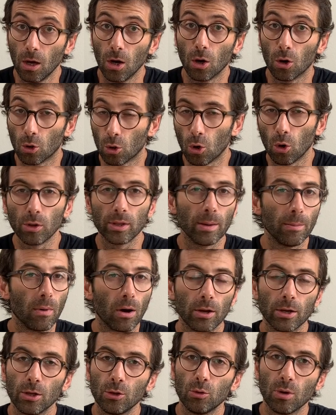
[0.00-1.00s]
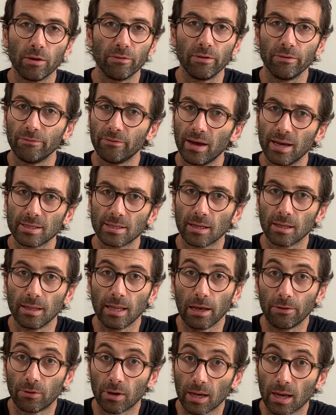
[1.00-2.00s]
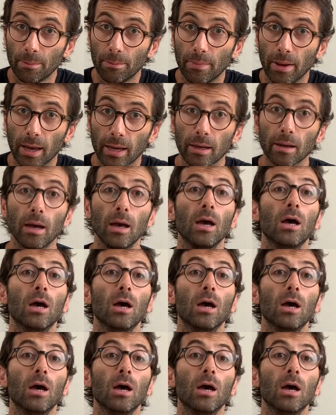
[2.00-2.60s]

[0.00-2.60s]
or all the money you have invested never come back.